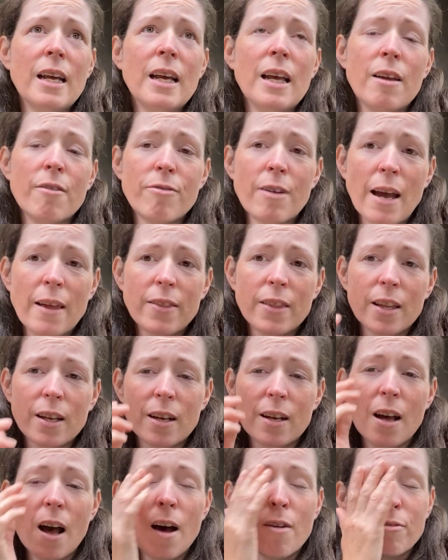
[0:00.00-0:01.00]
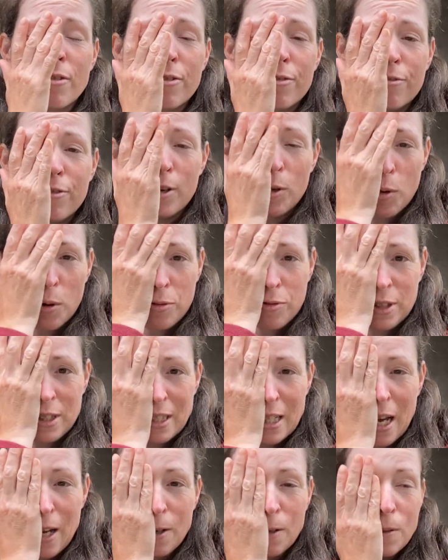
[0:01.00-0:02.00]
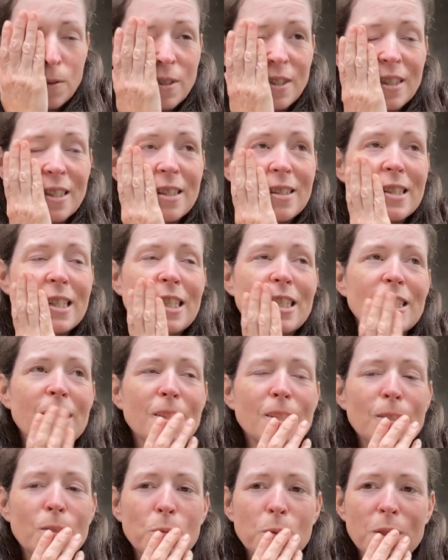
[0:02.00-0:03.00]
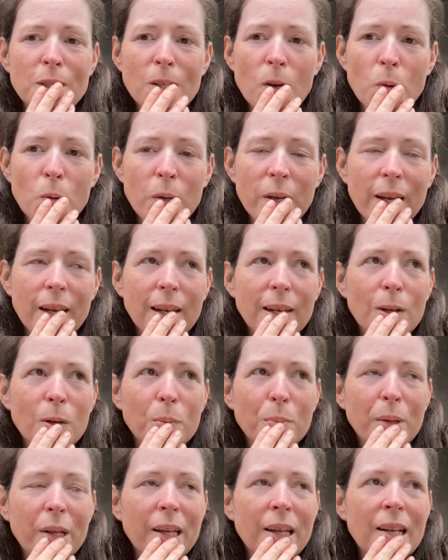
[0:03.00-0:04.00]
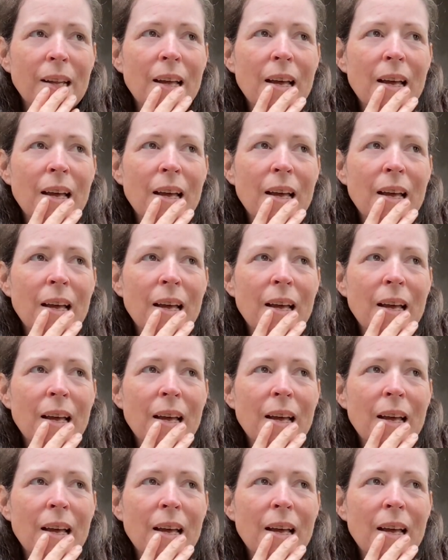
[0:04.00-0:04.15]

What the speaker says: In fact, the cover flew off the tunnel, so the zinnias were sulking a little bit.